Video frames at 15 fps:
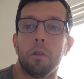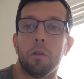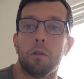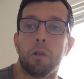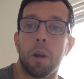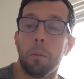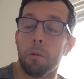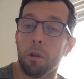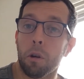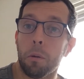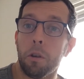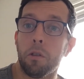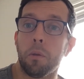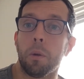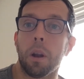Same as
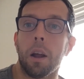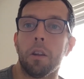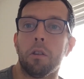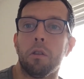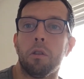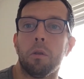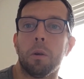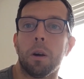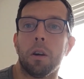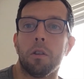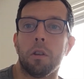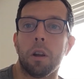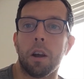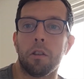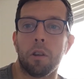always, if you'd like to do it as
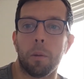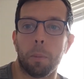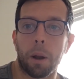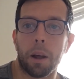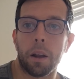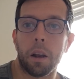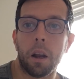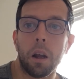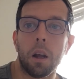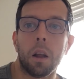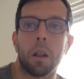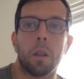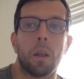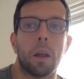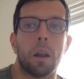an essay plan,
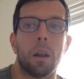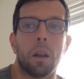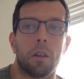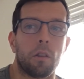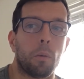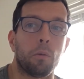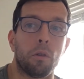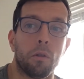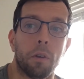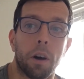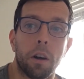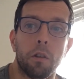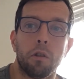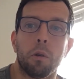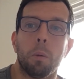then that's absolutely
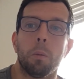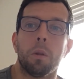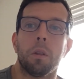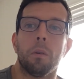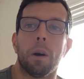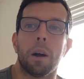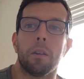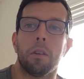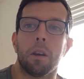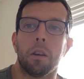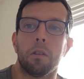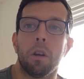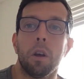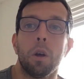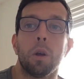fine. Just come up with your
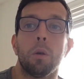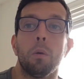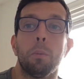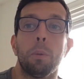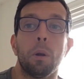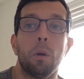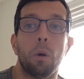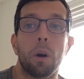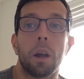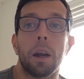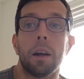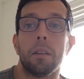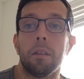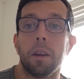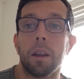ideas. You would be looking
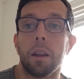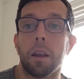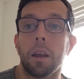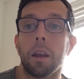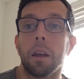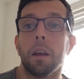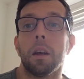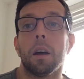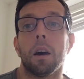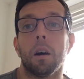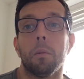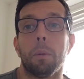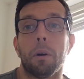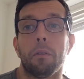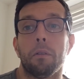ideally at
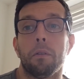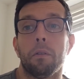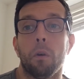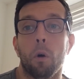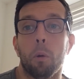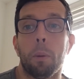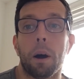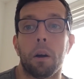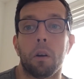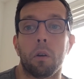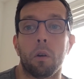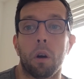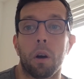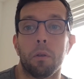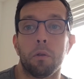about 4
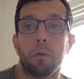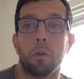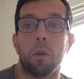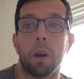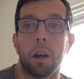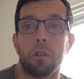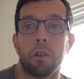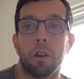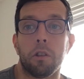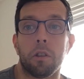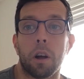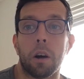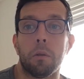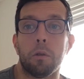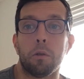paragraphs for an essay
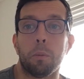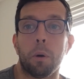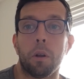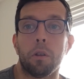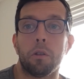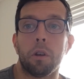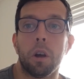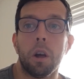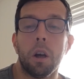style response.